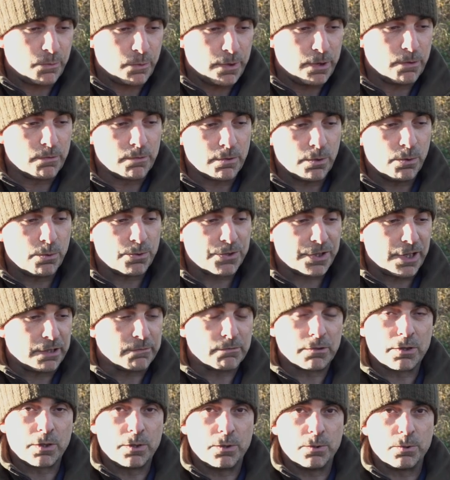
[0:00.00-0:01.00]
will also
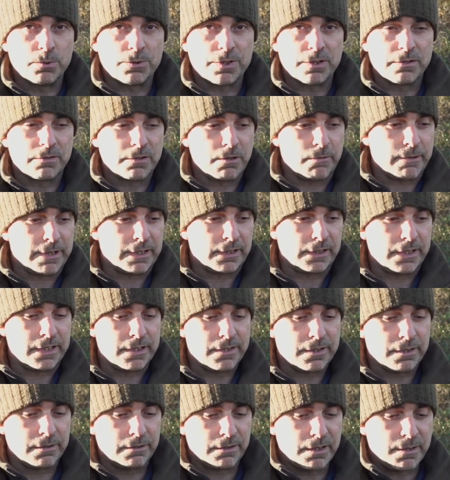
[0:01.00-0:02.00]
record directly
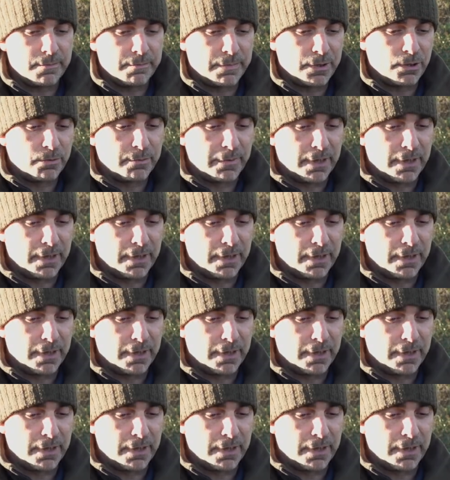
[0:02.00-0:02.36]
to an inbuilt